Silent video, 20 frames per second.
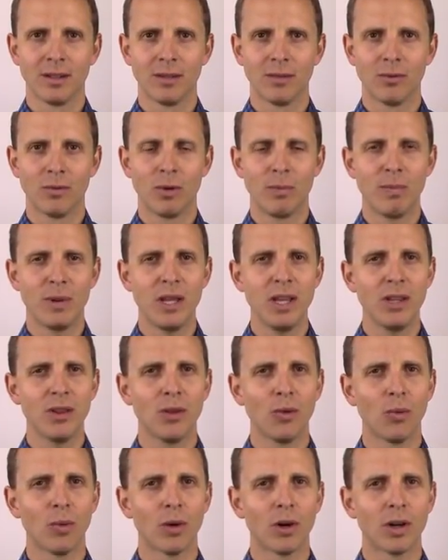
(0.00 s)

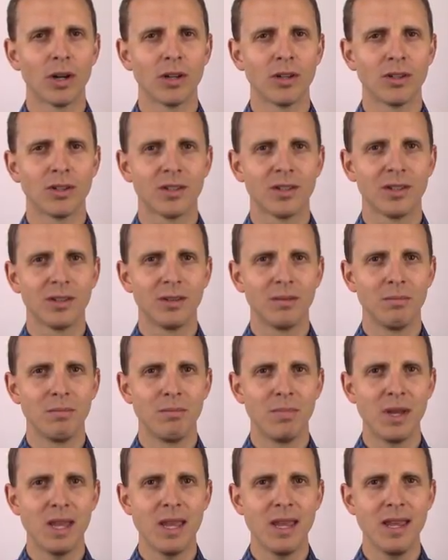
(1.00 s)
repeat the words,
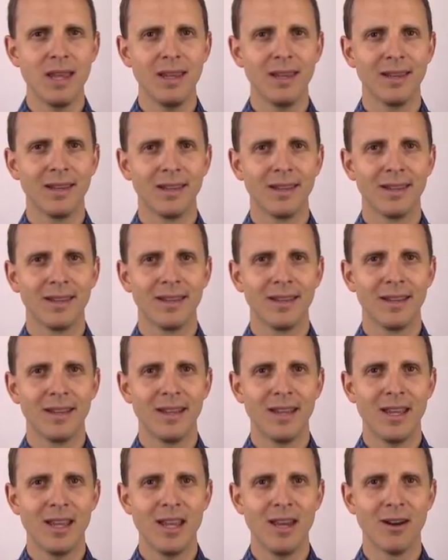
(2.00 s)
be,
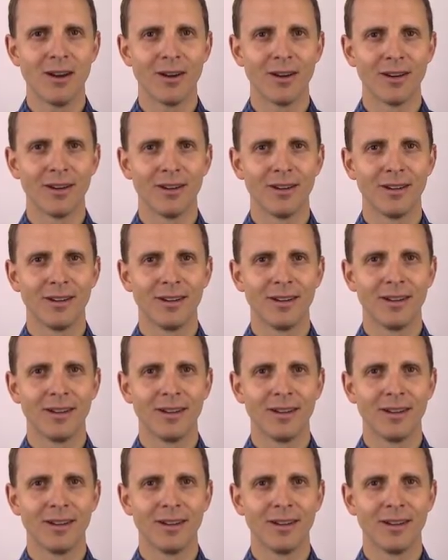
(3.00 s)
here,